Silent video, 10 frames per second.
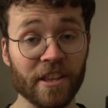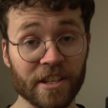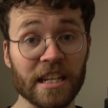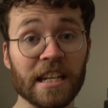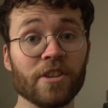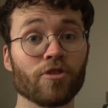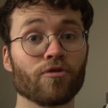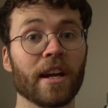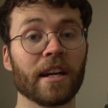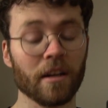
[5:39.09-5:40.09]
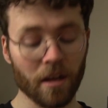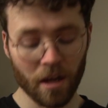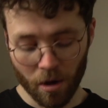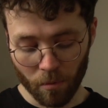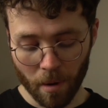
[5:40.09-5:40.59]
the D string
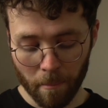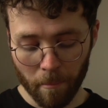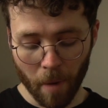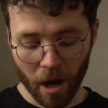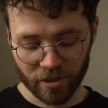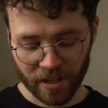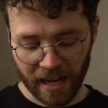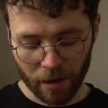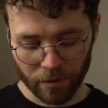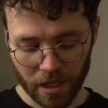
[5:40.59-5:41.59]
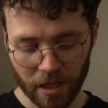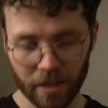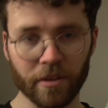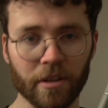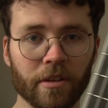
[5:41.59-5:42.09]
were much
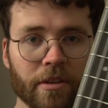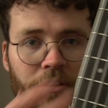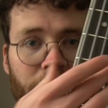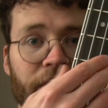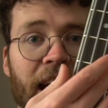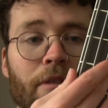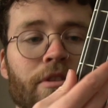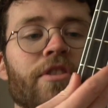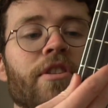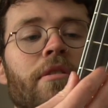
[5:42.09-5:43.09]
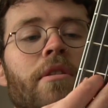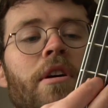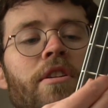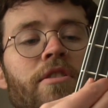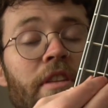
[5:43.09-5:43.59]
louder than the outer two.
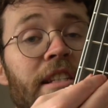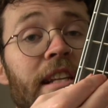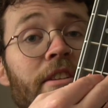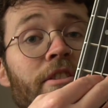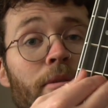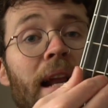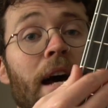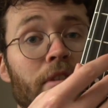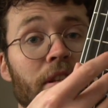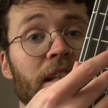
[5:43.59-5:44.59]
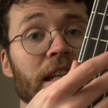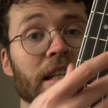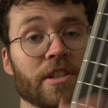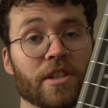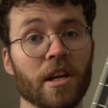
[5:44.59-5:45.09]
So these inner two are louder than
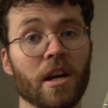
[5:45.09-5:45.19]
these.